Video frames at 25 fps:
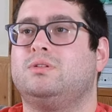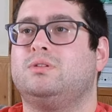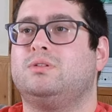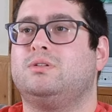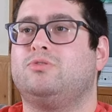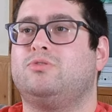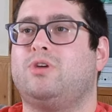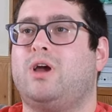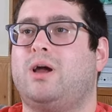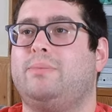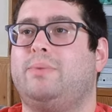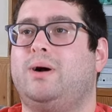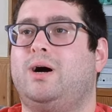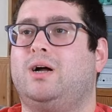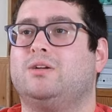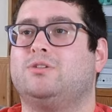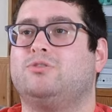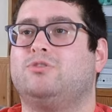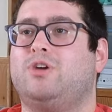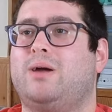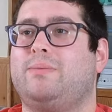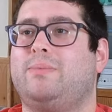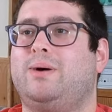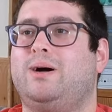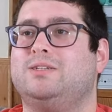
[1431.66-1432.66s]
Grab on,
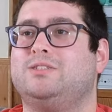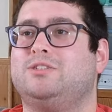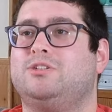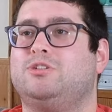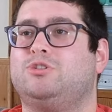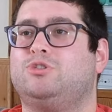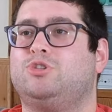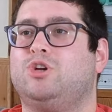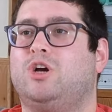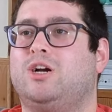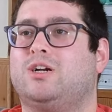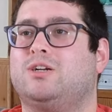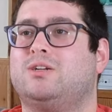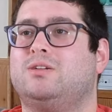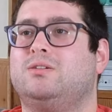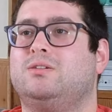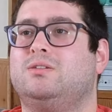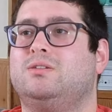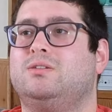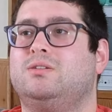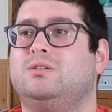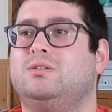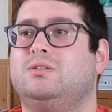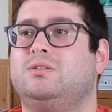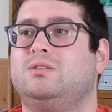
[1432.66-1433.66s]
grab on to the truck.
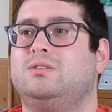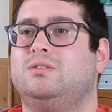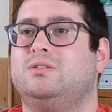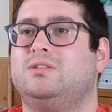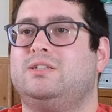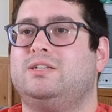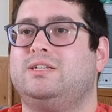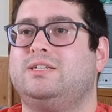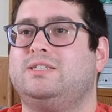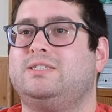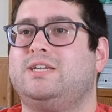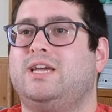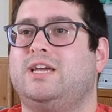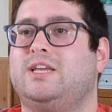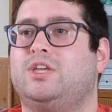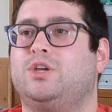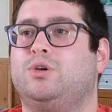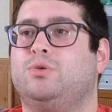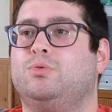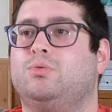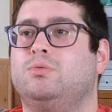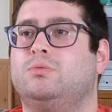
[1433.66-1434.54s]
It'll take you.